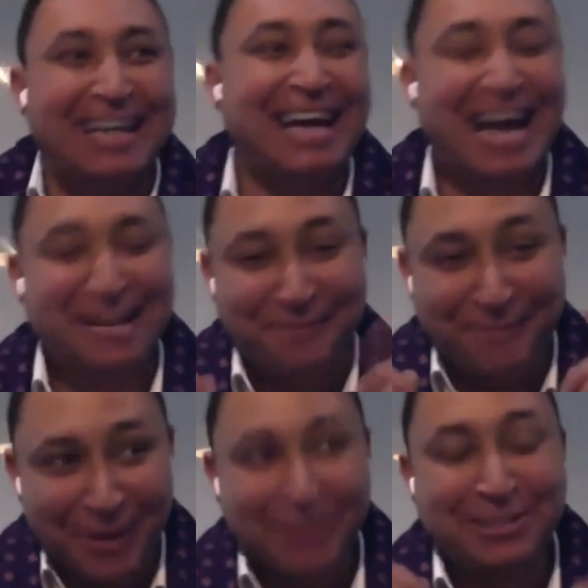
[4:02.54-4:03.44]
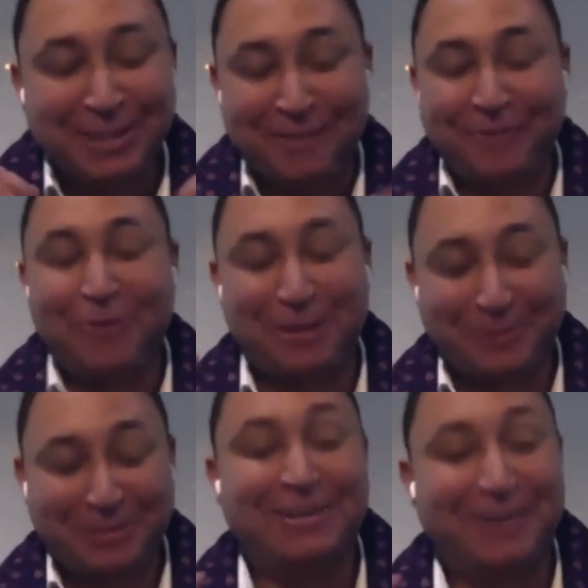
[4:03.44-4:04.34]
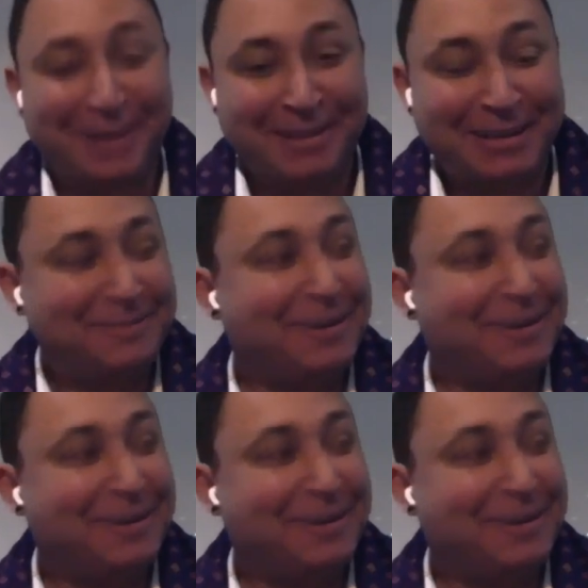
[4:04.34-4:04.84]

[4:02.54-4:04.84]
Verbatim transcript: At first, I thought it was the high life.